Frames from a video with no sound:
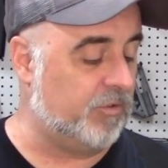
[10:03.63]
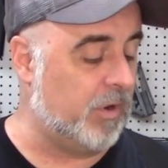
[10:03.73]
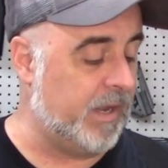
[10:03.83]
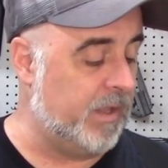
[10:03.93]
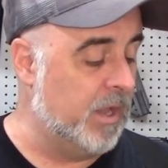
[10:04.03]
So
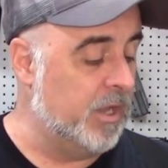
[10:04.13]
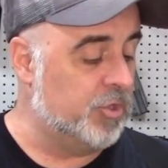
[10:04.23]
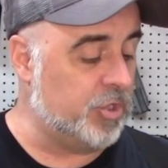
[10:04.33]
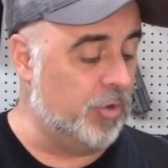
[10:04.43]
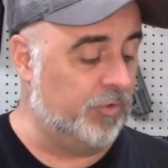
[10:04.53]
I
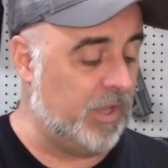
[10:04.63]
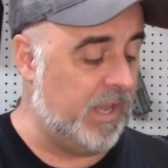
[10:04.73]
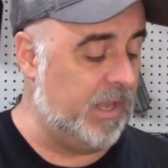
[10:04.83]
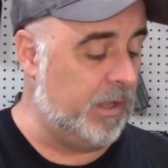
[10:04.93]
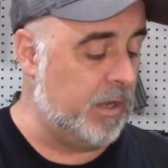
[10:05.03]
chose
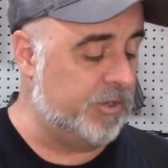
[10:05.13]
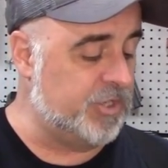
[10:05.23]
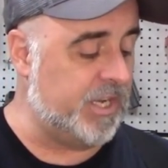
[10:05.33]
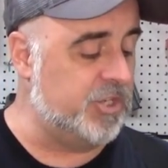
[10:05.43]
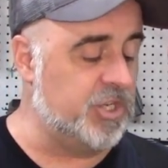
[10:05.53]
a
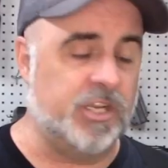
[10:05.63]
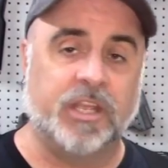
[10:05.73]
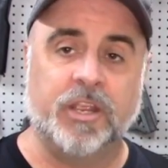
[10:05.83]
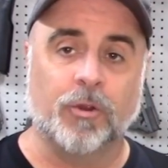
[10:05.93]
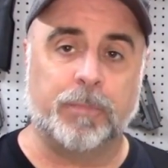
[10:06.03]
JG
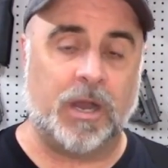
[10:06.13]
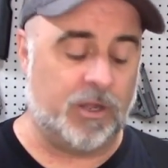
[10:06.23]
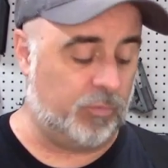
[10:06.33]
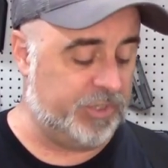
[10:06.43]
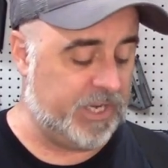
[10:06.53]

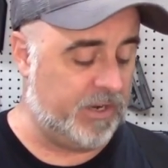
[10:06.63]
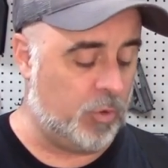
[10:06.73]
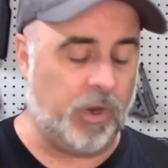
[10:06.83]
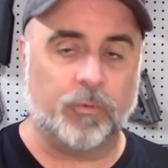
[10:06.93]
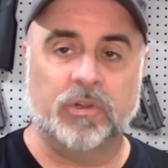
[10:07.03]
gearbox, which had a
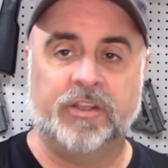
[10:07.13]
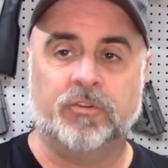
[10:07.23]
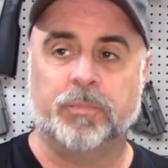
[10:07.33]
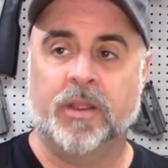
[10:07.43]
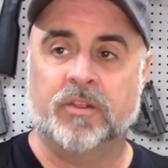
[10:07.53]
quick release
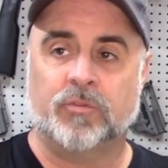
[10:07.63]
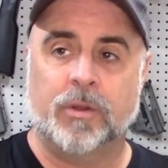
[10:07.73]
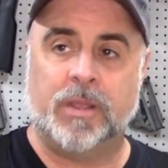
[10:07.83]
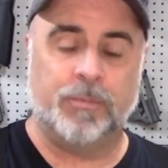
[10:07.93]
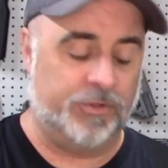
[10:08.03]
spring, so
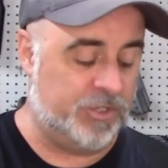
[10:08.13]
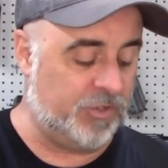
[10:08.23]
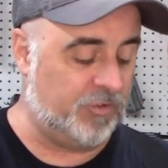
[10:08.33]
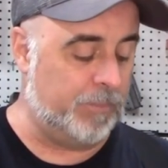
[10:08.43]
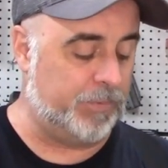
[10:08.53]
I'm able to
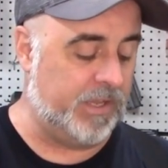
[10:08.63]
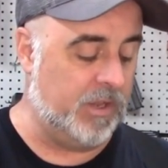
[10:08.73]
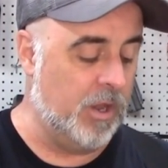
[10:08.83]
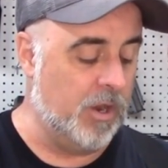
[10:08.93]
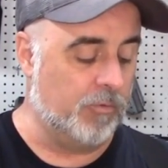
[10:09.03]
just
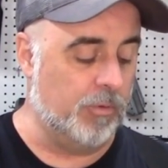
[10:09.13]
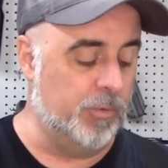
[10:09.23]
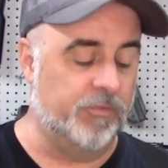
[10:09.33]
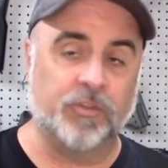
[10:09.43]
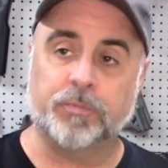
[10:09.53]
simply
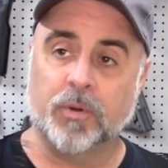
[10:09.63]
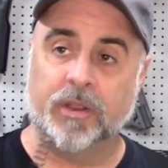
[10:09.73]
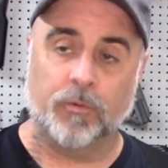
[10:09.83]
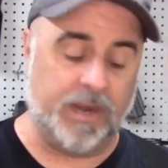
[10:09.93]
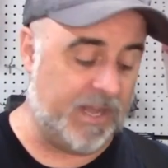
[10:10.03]
remove the
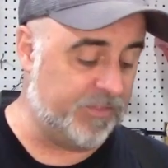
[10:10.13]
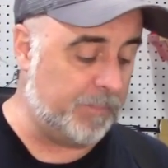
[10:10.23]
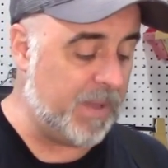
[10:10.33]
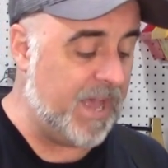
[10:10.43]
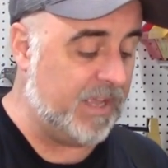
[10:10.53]
spring right out the
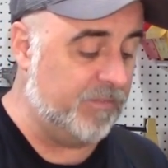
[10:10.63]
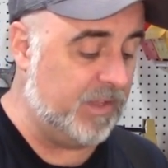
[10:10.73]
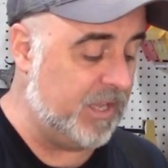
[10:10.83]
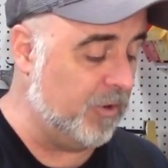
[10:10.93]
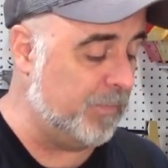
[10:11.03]
back of the
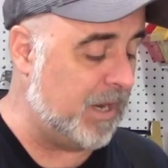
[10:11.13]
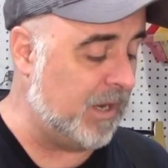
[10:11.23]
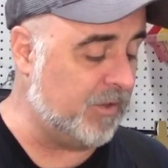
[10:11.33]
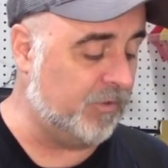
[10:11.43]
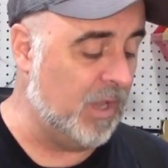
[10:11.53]

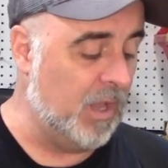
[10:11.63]
gearbox.